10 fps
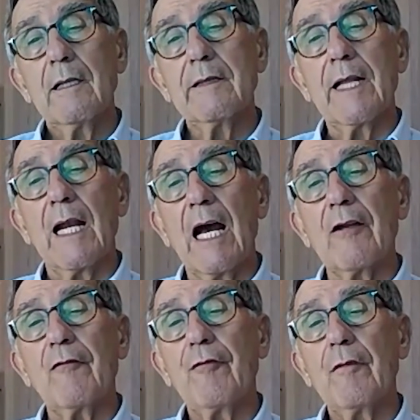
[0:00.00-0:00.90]
the
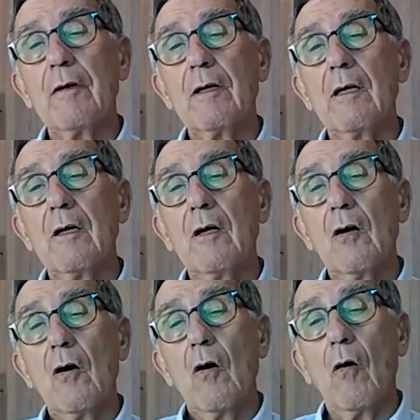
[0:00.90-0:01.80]
life
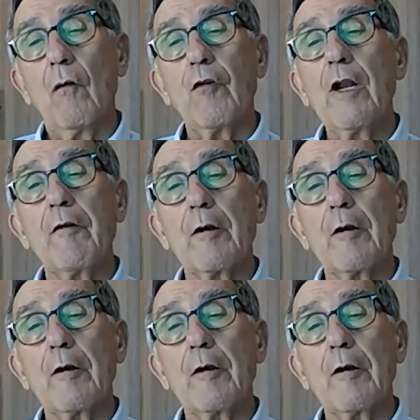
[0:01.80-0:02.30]
of liver